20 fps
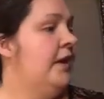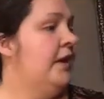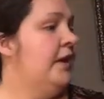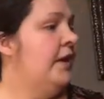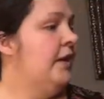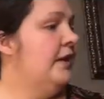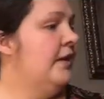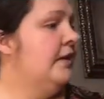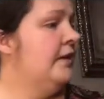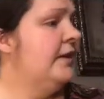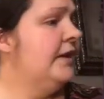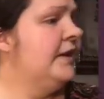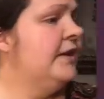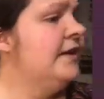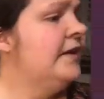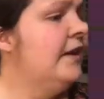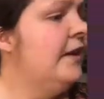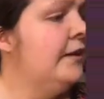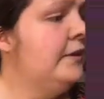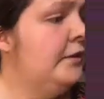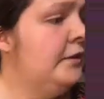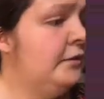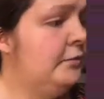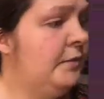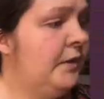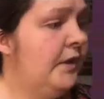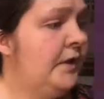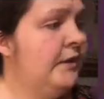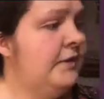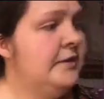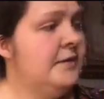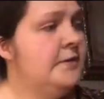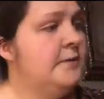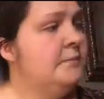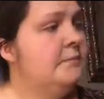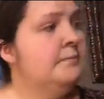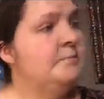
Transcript: like a nylon band.